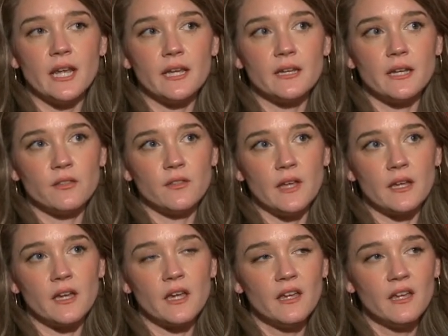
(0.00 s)
And I
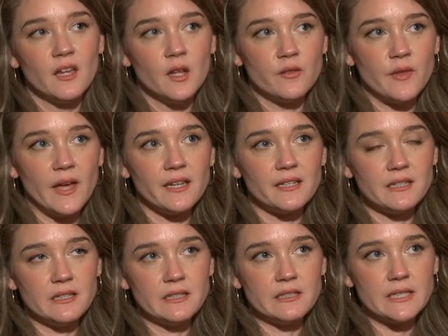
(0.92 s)
think that
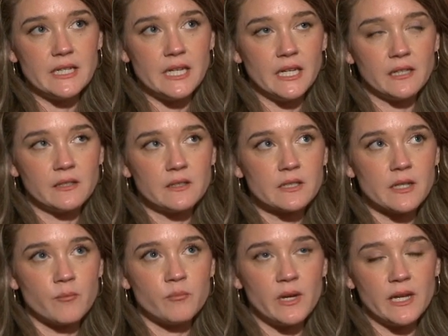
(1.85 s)
seeing
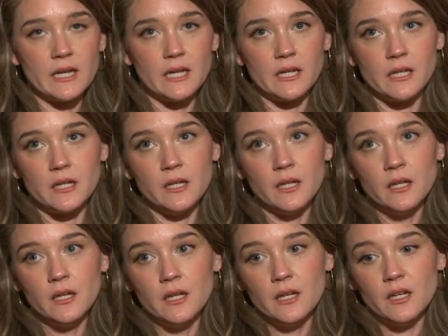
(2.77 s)
somebody
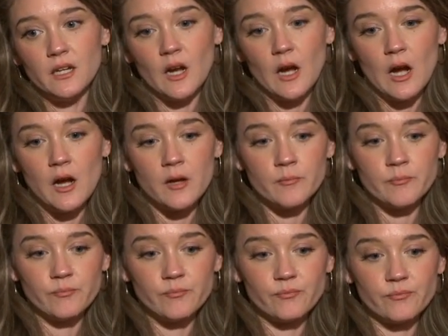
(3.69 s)
um,